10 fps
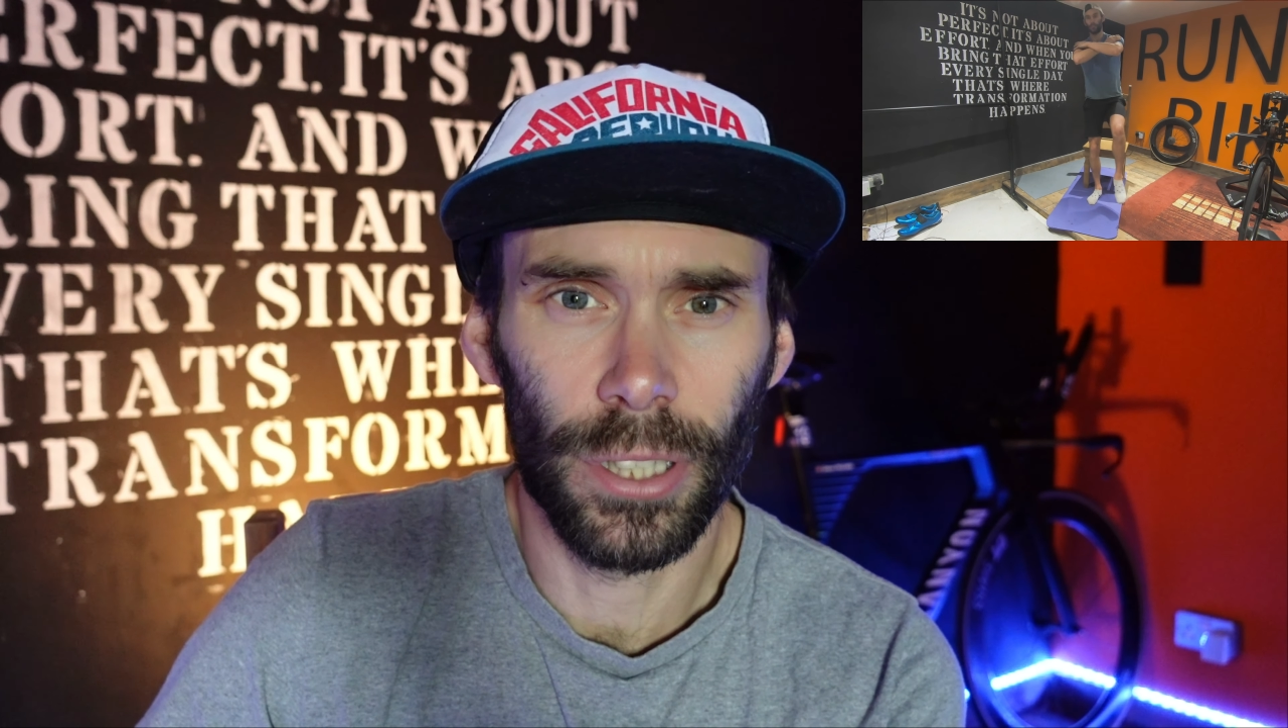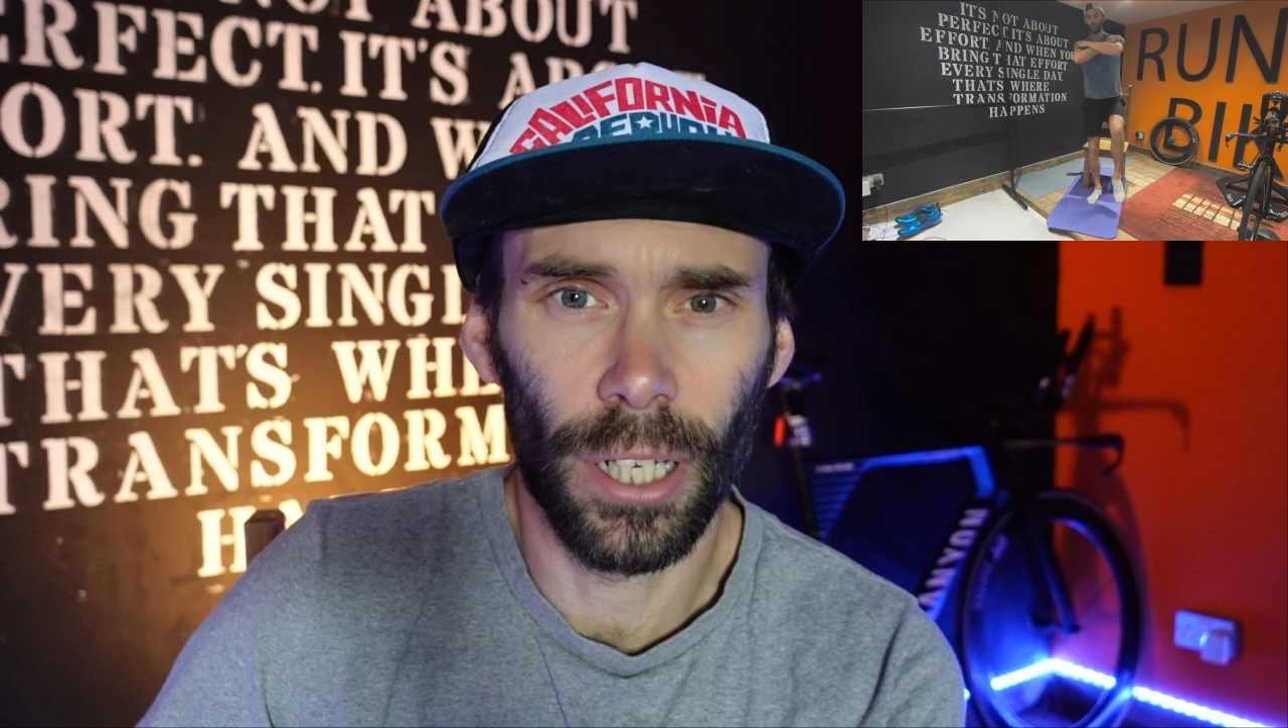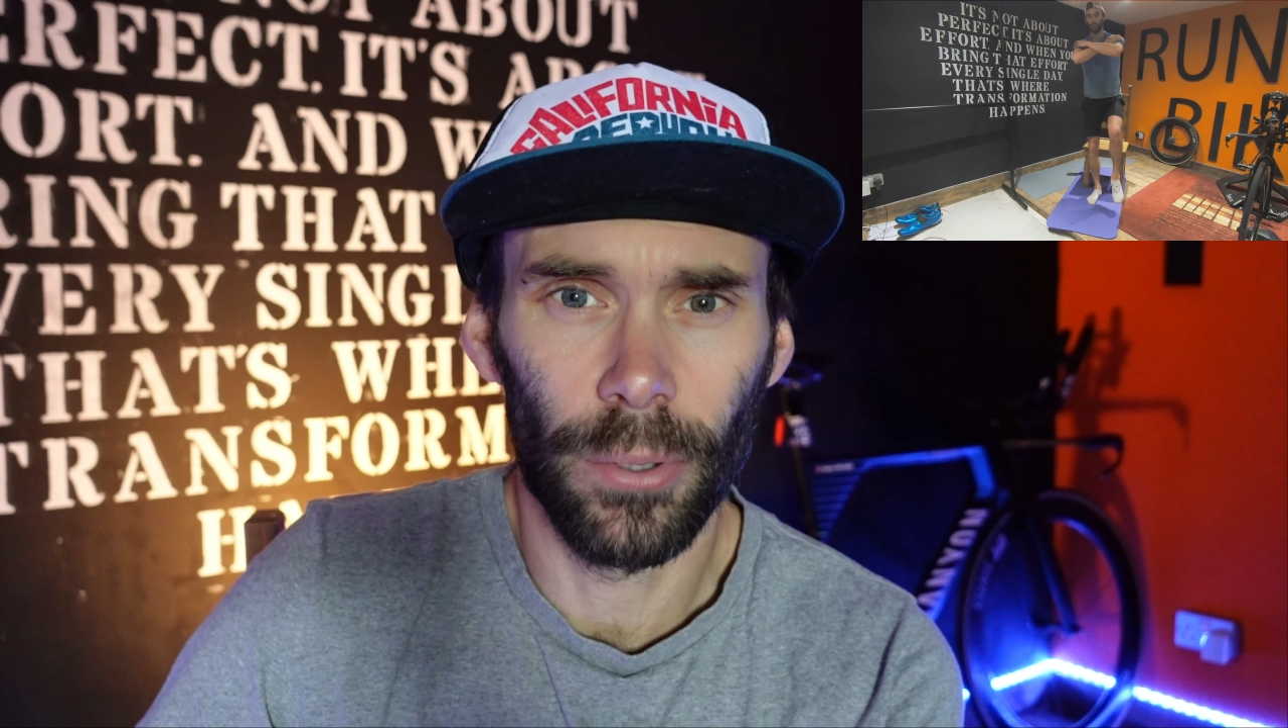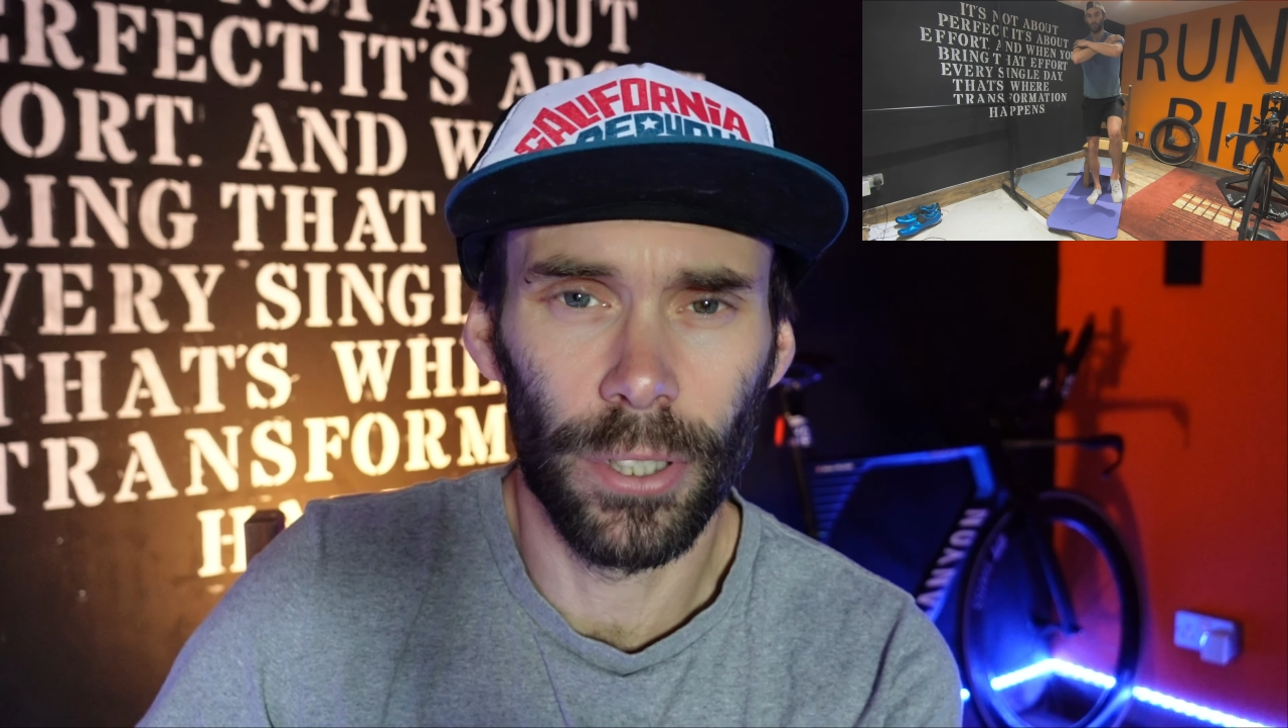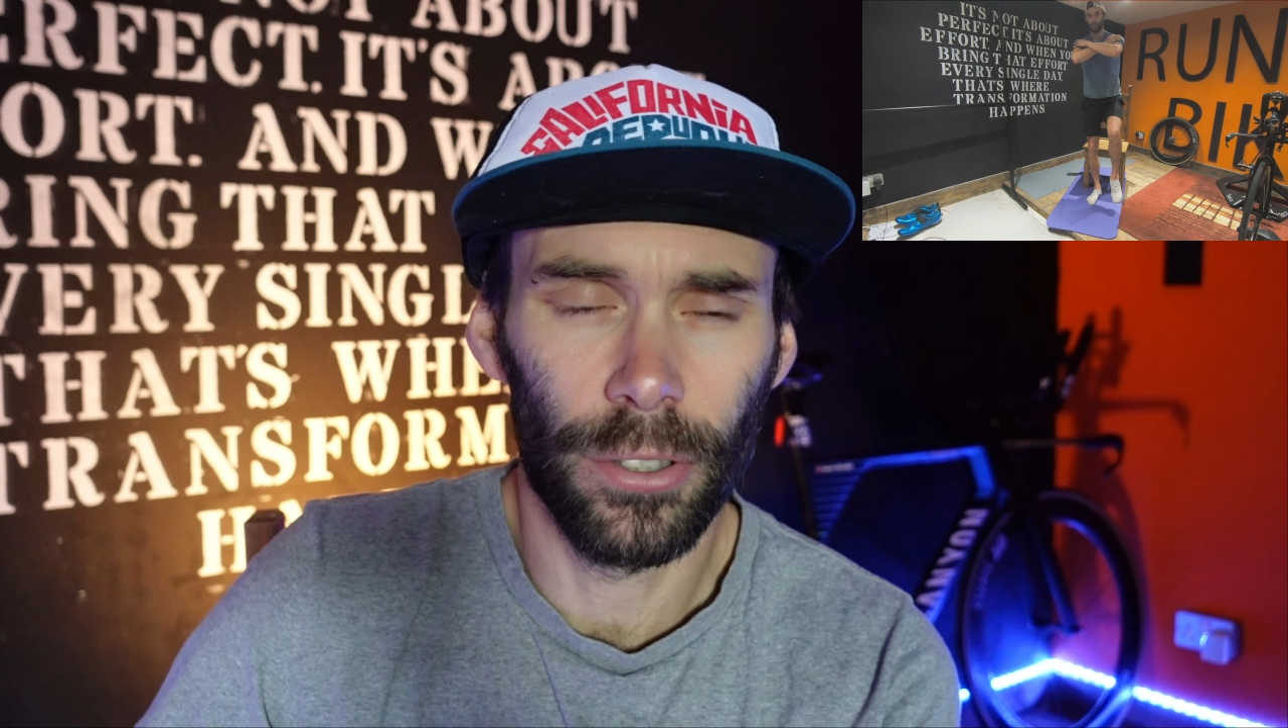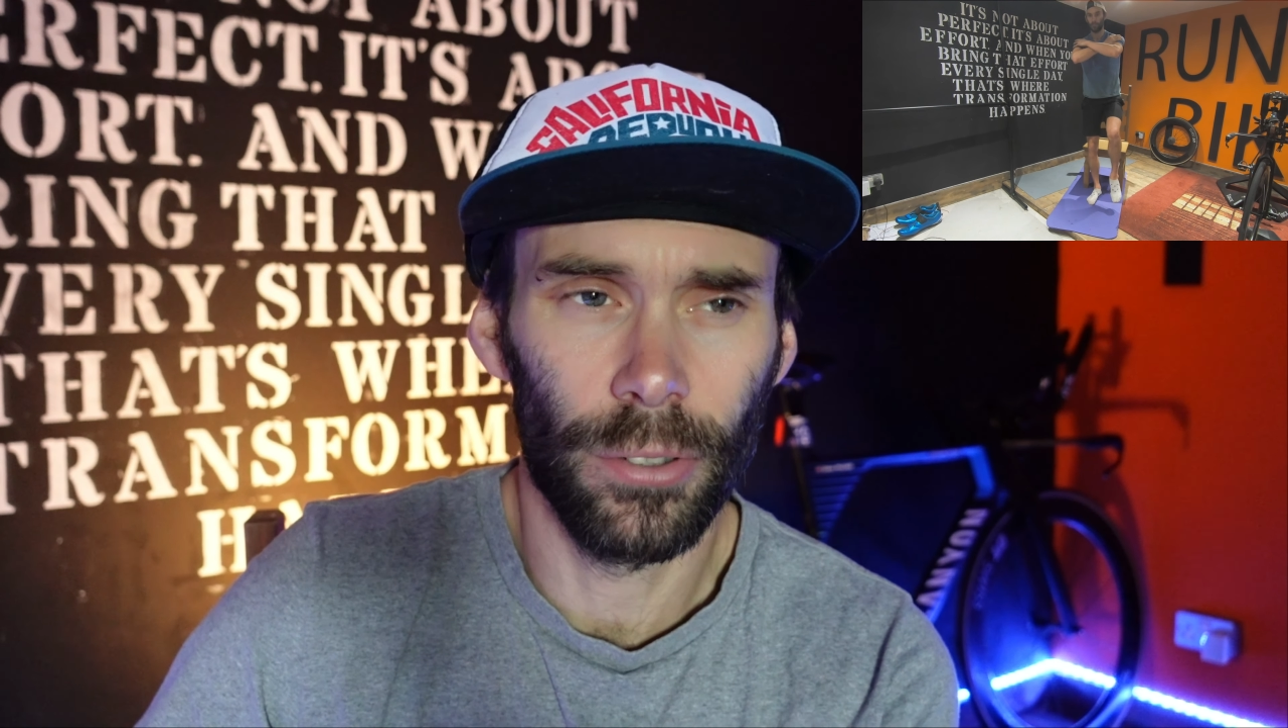When you